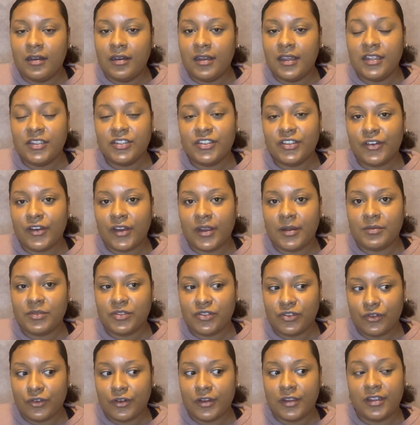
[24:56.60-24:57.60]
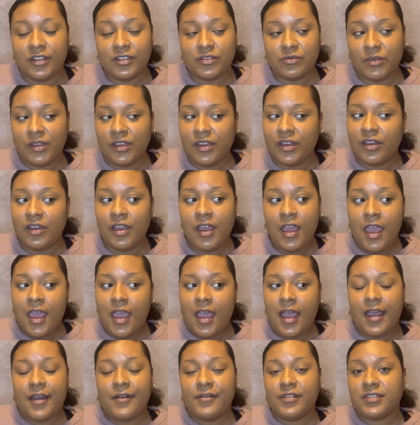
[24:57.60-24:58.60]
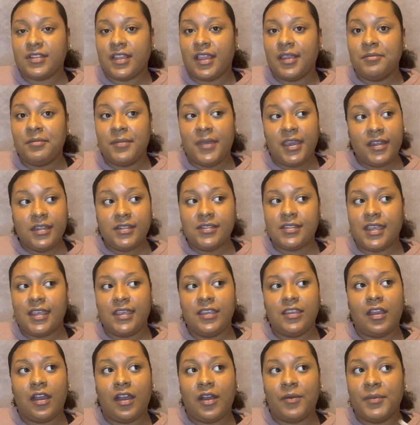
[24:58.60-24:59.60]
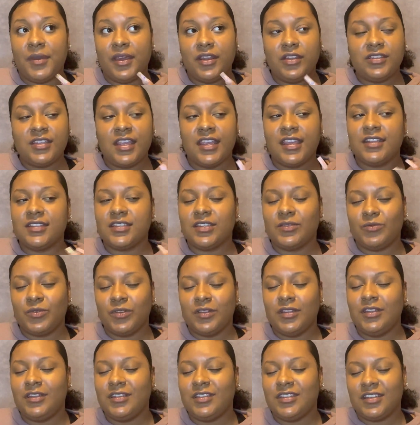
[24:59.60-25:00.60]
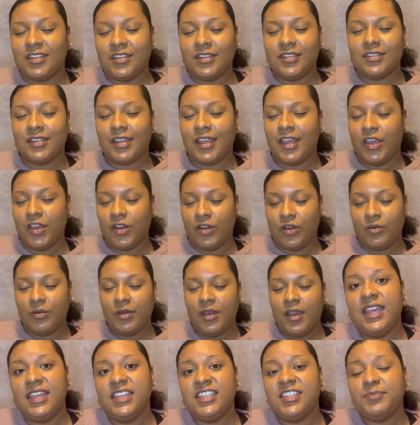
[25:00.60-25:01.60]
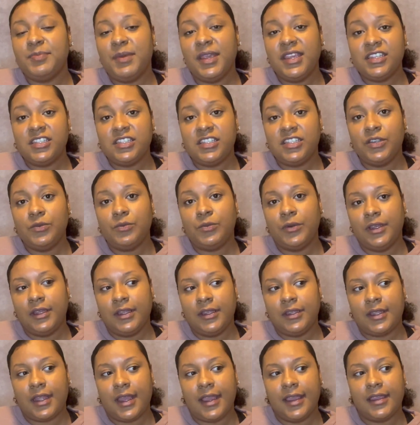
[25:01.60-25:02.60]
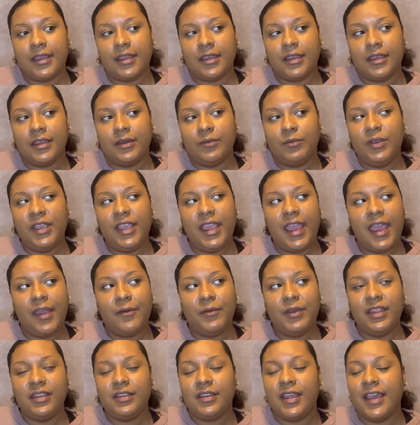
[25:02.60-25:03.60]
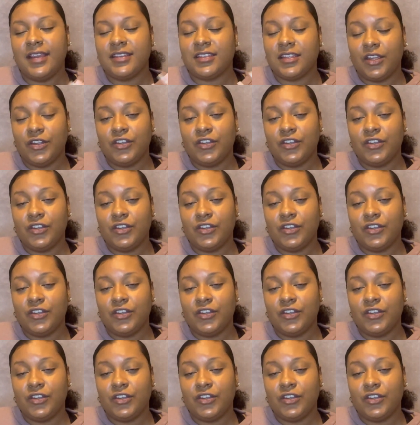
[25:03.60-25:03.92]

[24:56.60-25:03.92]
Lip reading: Instagram story as well. I was like, meditate, y'all, meditate, because it really does help, especially when like we as an